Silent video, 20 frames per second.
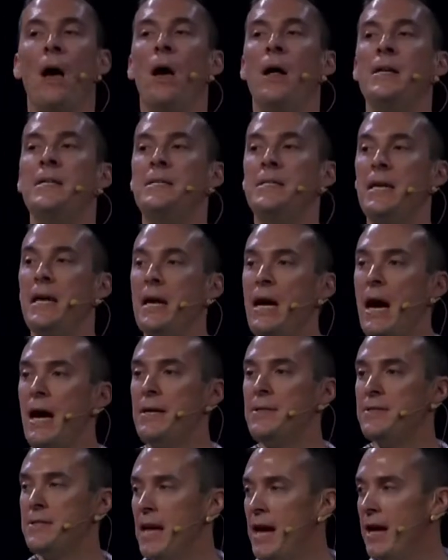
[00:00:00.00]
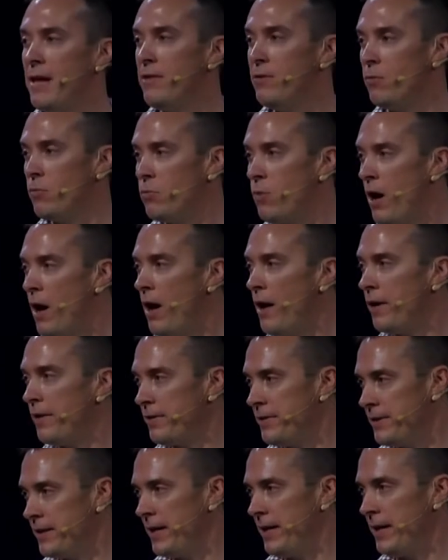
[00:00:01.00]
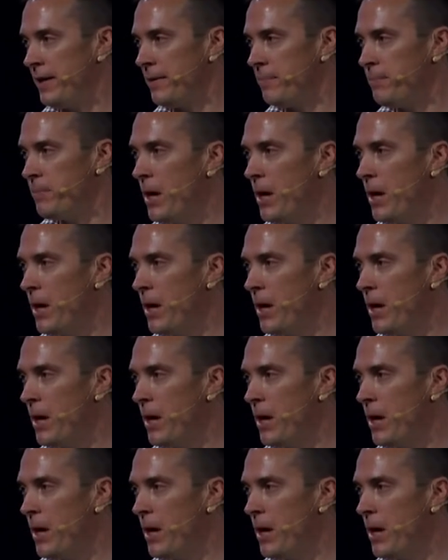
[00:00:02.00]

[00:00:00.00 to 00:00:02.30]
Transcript: Did I say the wrong thing?